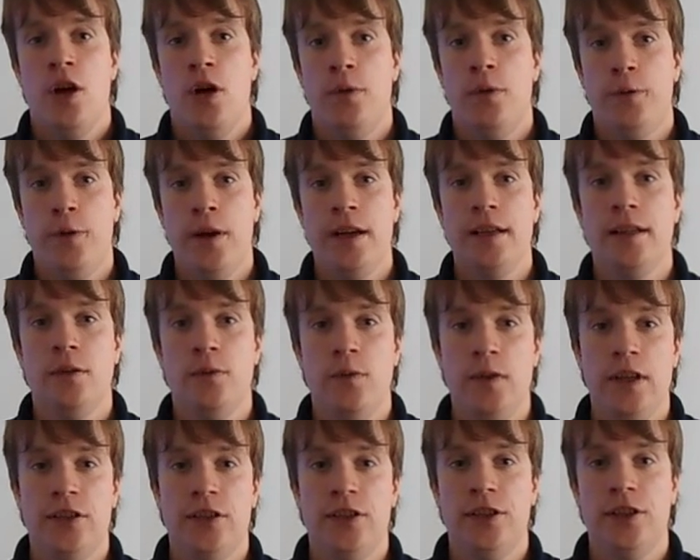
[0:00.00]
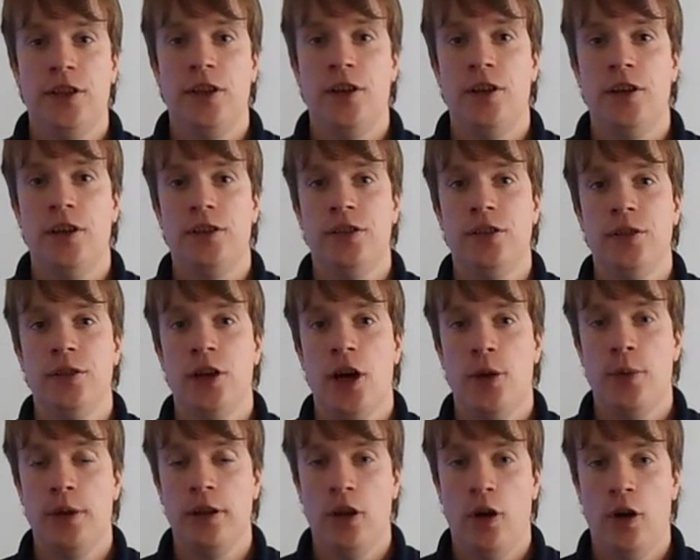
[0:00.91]
Her friend convinces her to
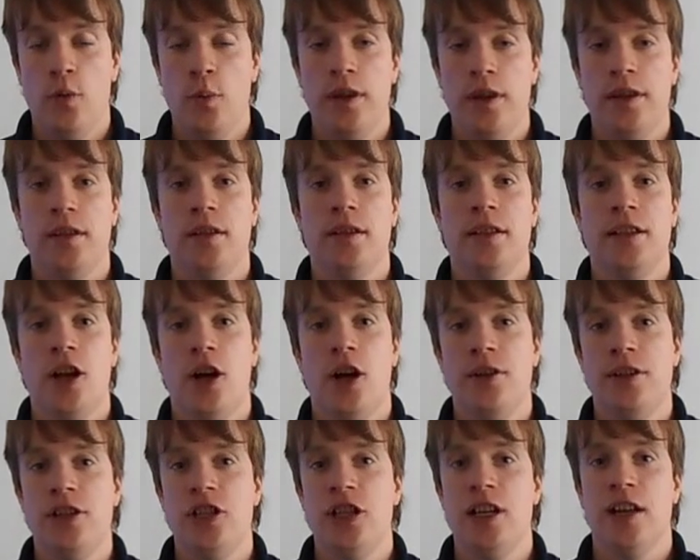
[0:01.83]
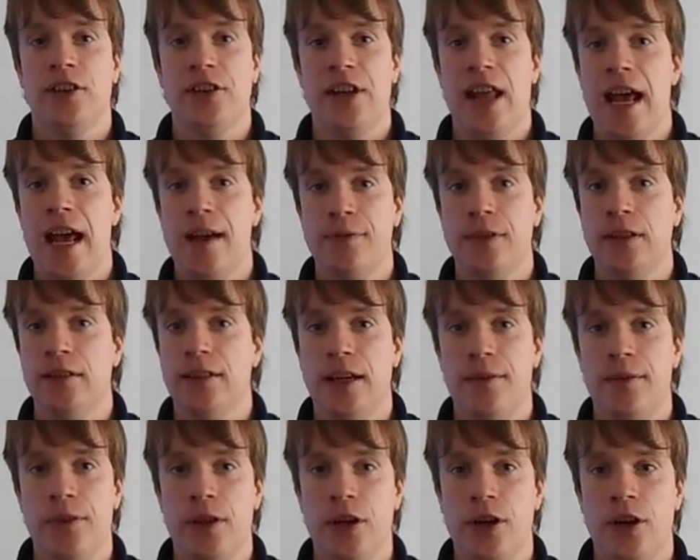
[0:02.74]
go along with it. You know, she doesn't have to
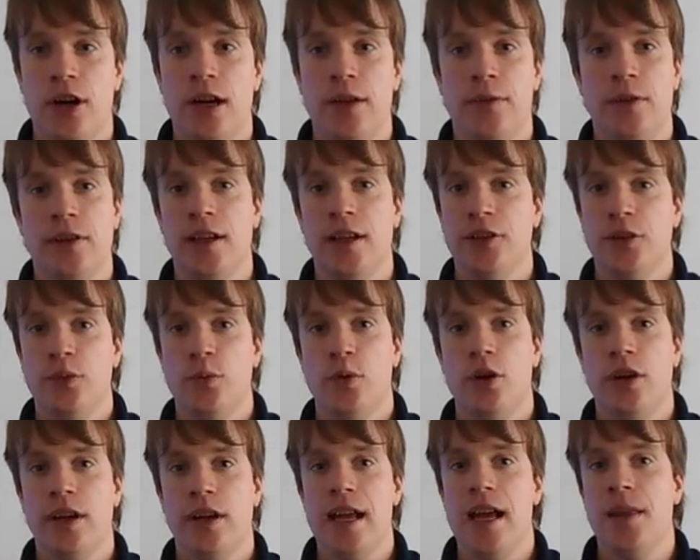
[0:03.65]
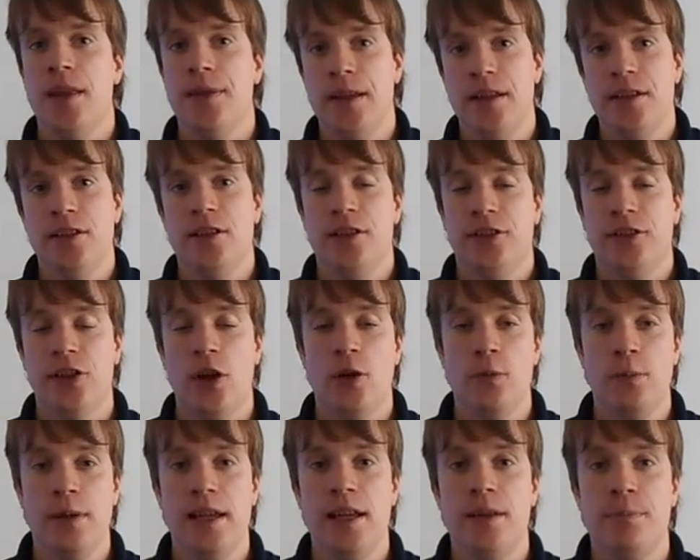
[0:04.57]
love the guy. If it doesn't work out, then so
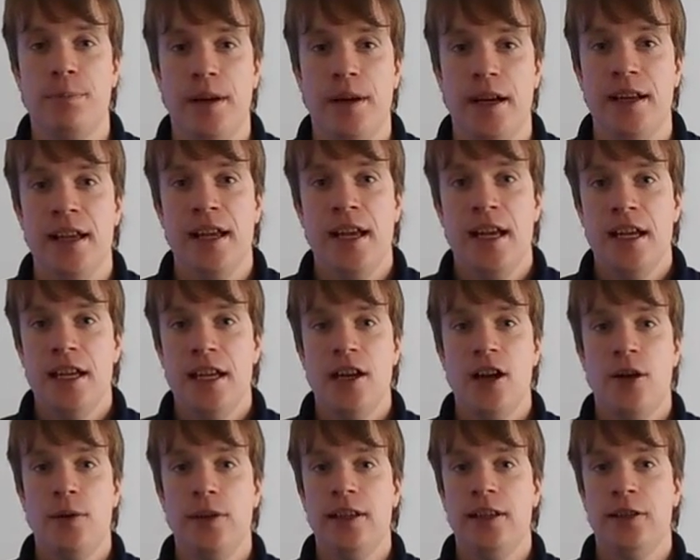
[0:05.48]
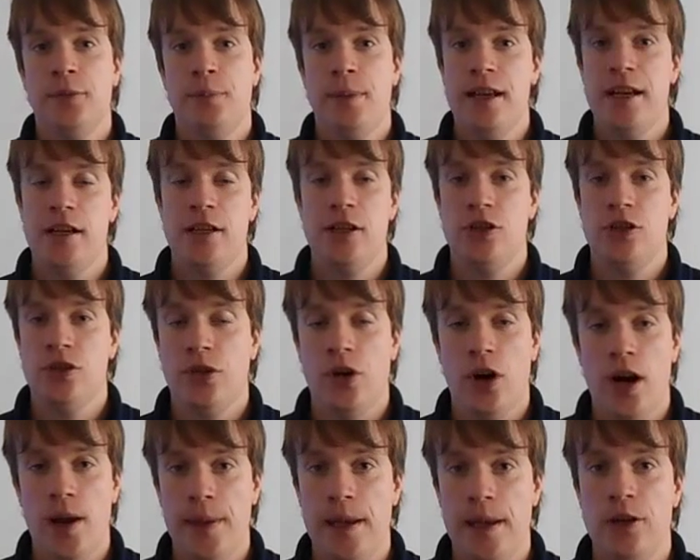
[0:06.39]
be it, but you know, it's better to
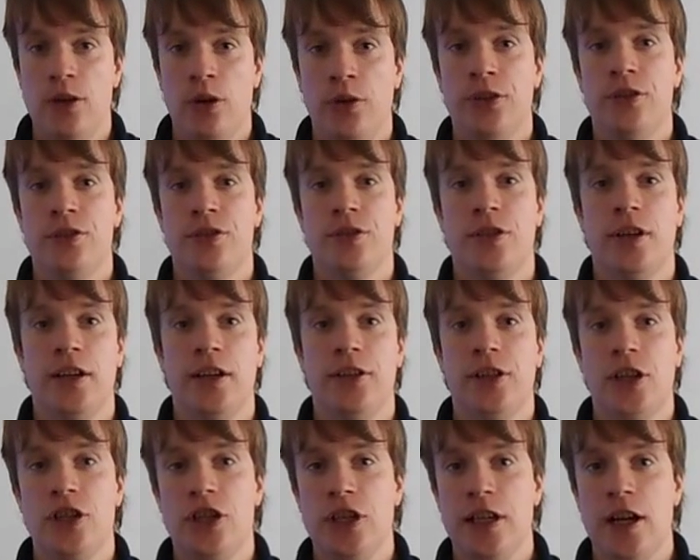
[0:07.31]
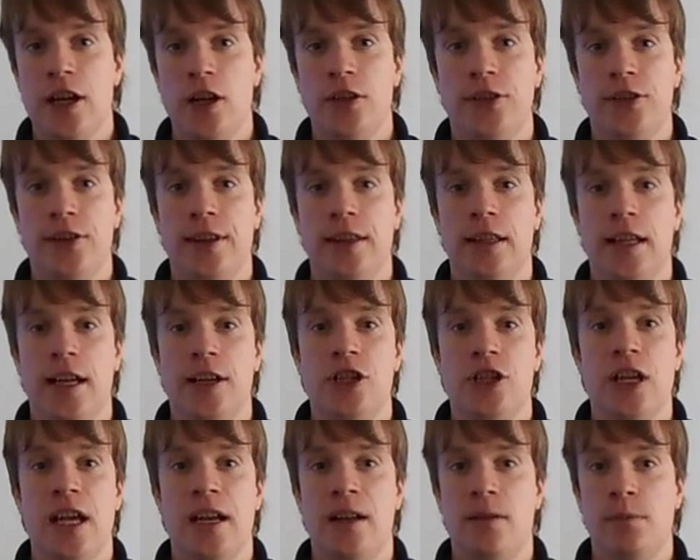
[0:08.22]
try than not to try. So she goes to the
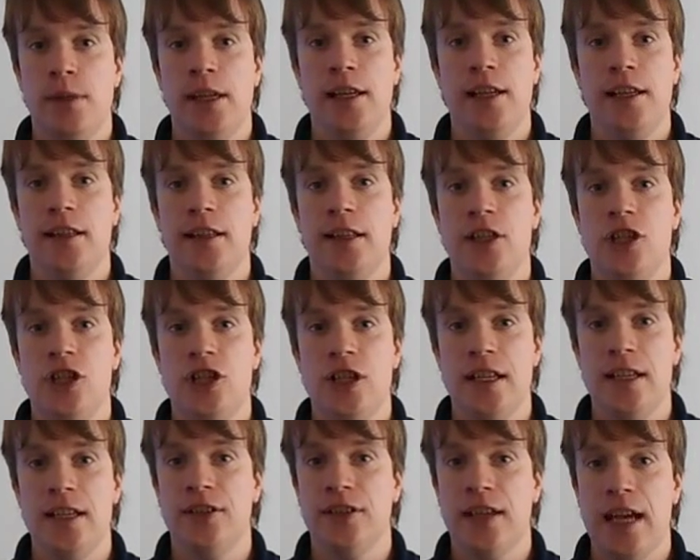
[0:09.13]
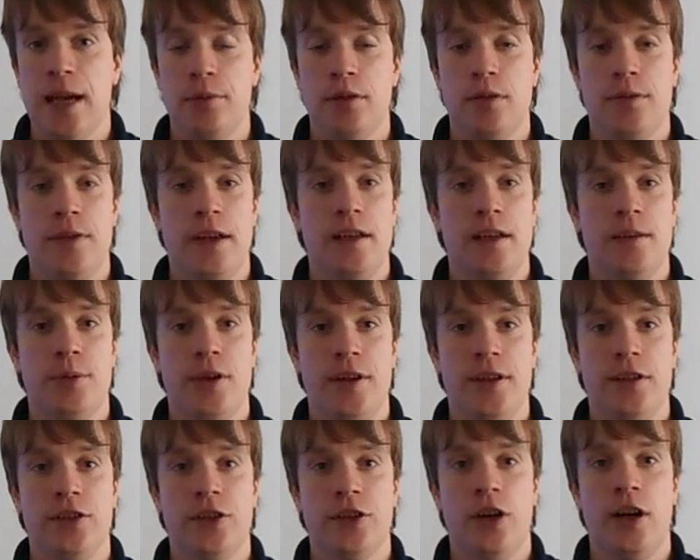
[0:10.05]
lunch and immediately she is captivated
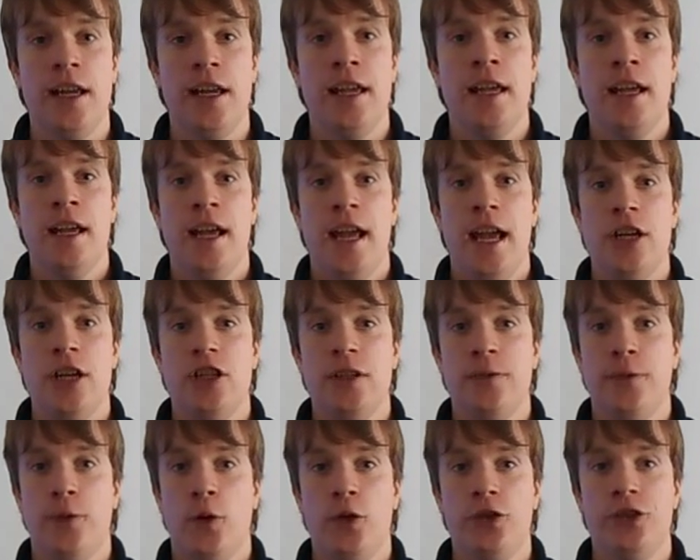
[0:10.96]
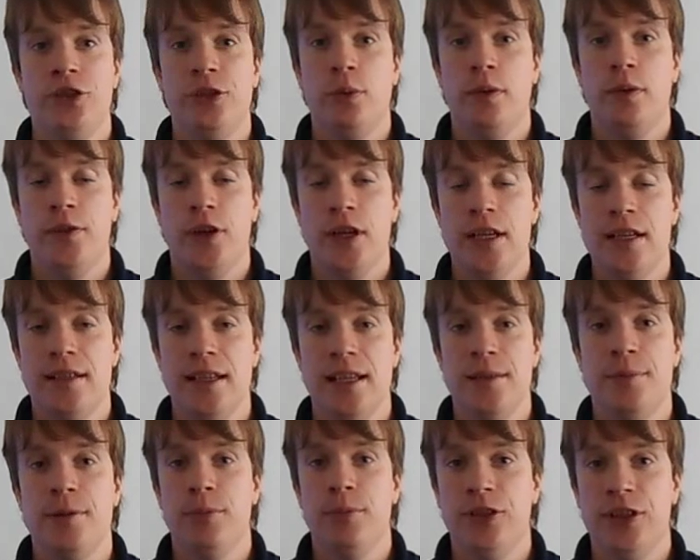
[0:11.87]
by this guy and she falls into a very
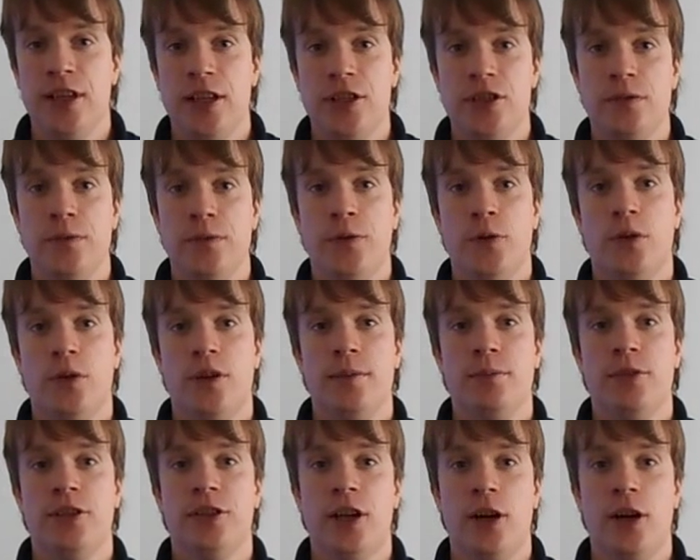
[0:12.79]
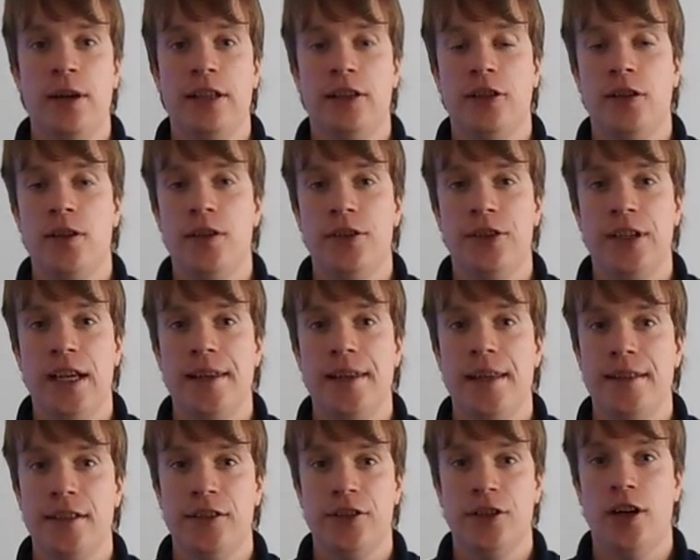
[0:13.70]
deep obsession for him. So it turns out
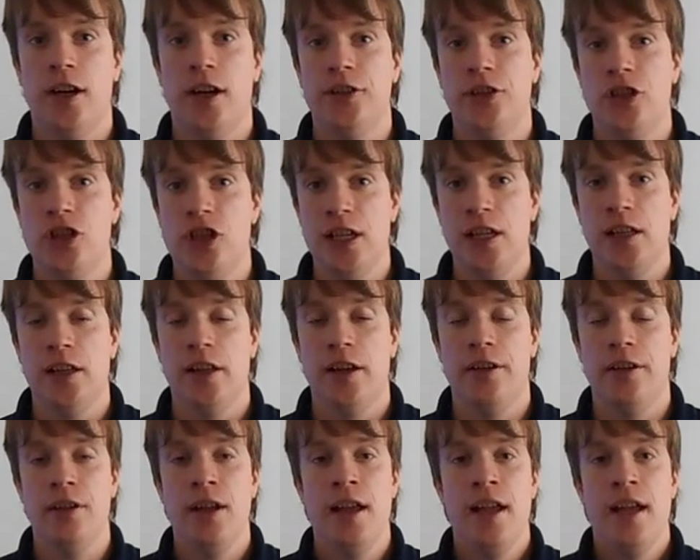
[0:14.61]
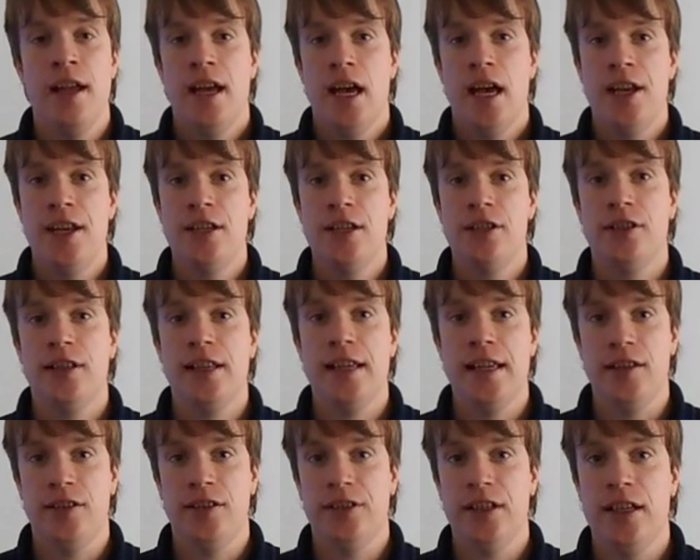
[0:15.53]
that this guy is a gigolo. Initially
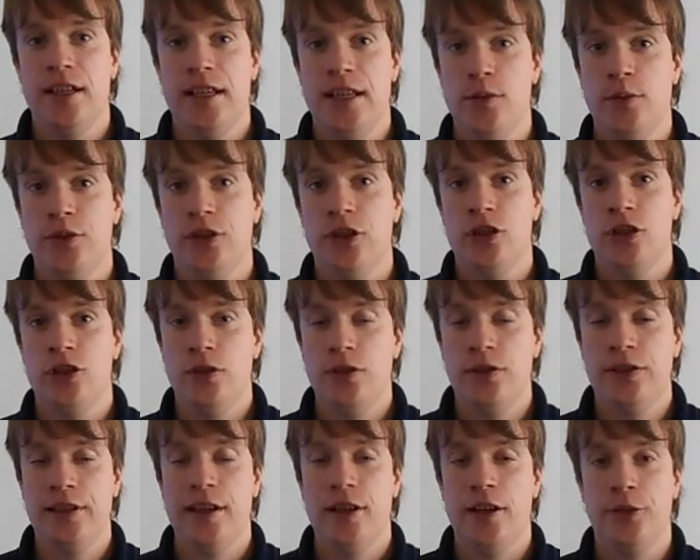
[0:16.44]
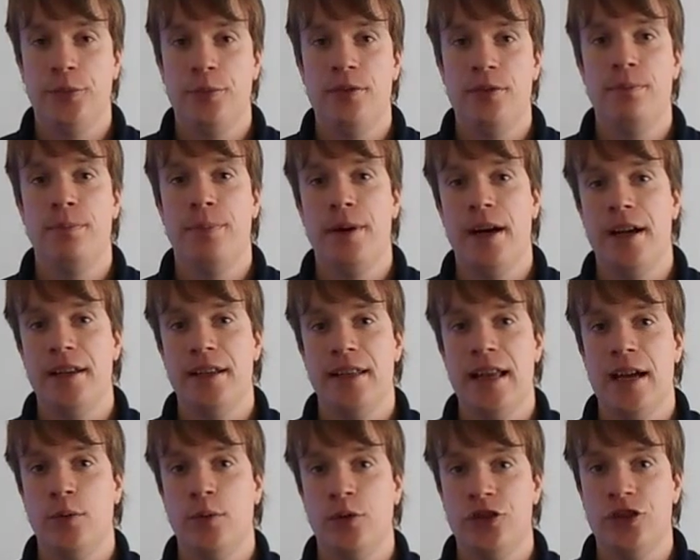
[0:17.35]
he said he was a shoe salesman,
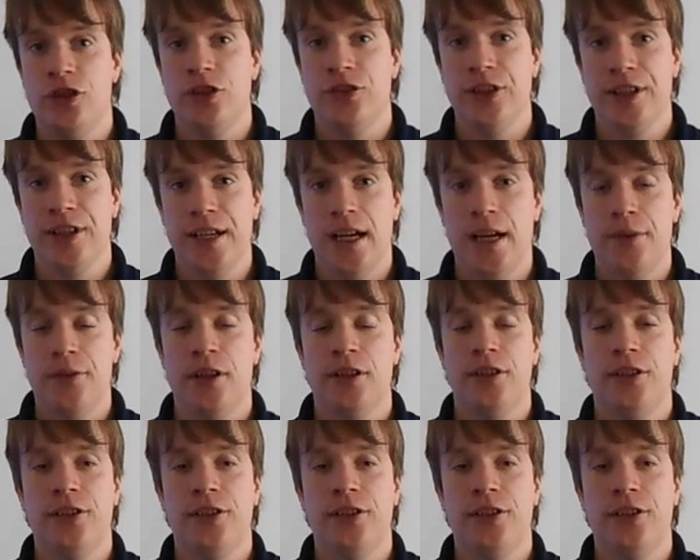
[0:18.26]
but that was just a cover.